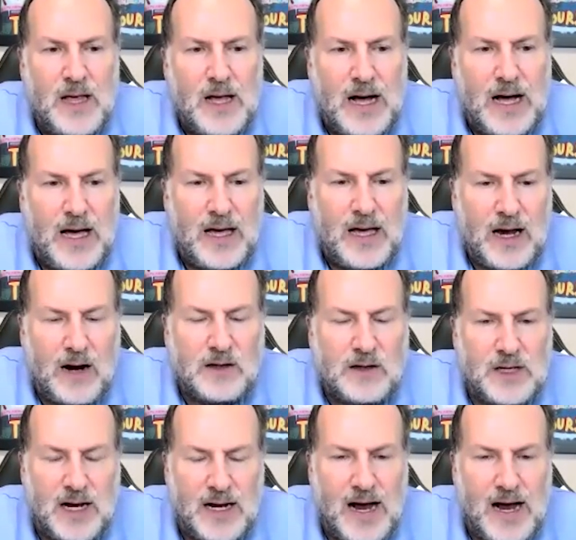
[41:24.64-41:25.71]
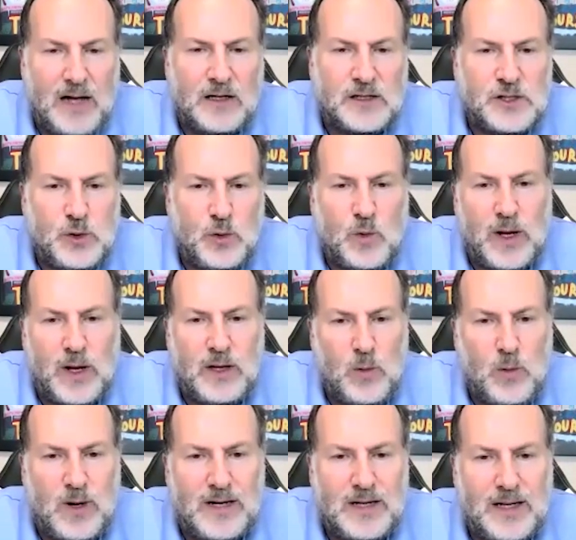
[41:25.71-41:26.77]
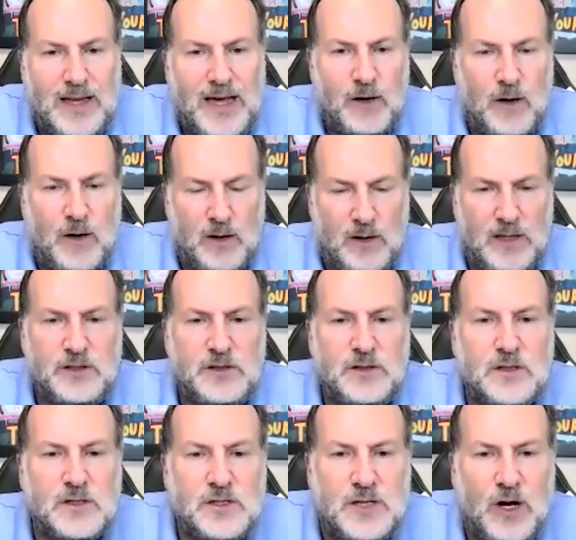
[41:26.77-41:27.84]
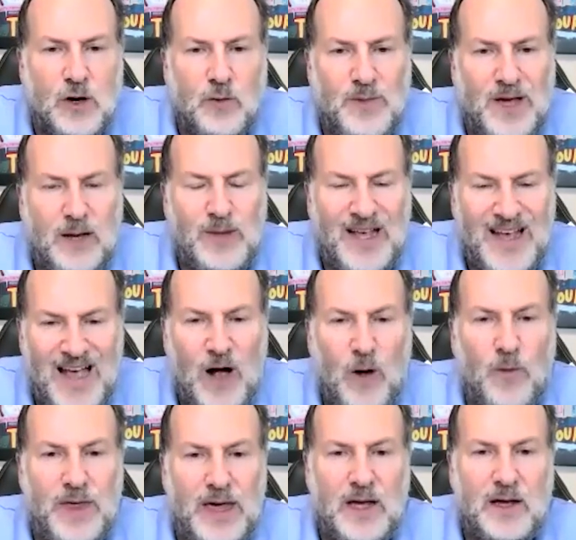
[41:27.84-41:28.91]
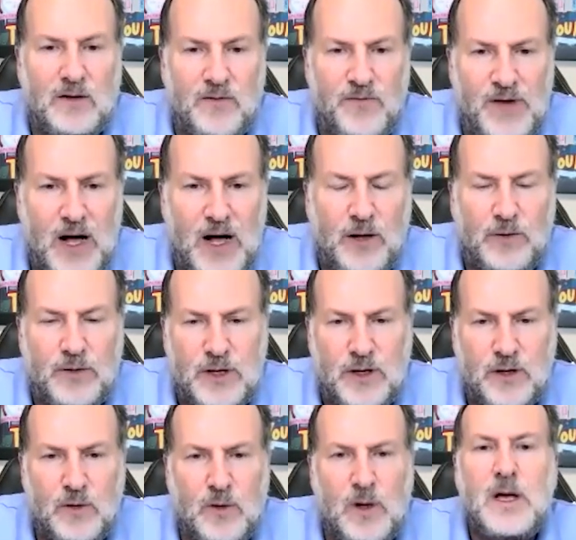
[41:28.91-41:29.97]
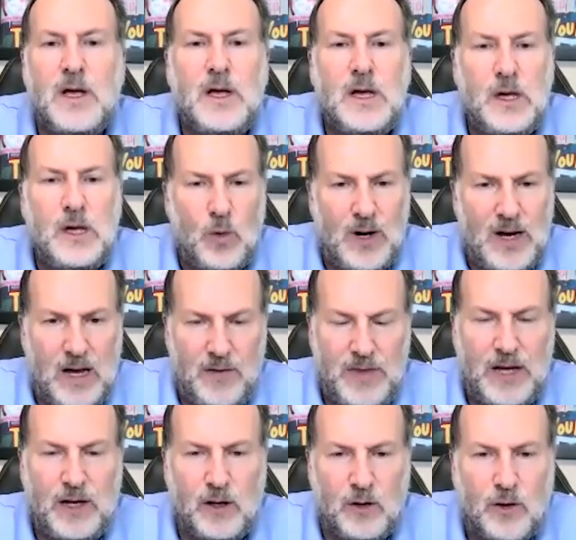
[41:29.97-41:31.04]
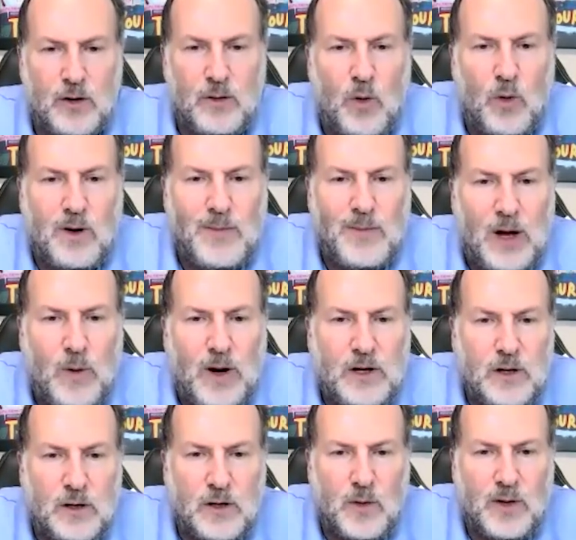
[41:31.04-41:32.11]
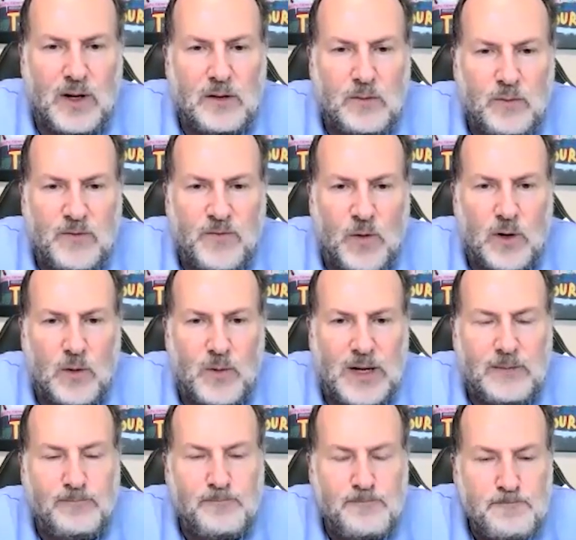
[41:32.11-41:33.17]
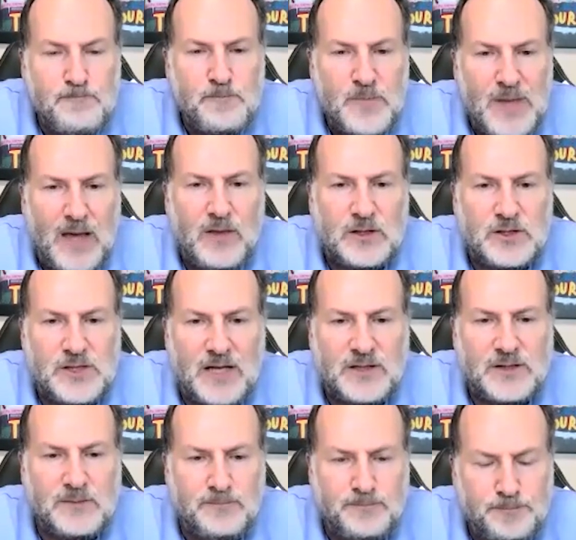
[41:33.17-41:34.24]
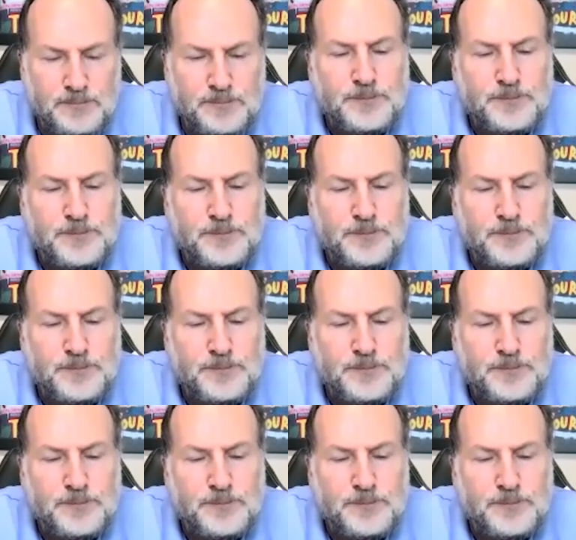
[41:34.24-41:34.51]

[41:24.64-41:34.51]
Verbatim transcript: Uh, Harrison and Alex, you quickly want to let our listeners know maybe how they can follow you or how they can learn more about what you're doing before we end the session?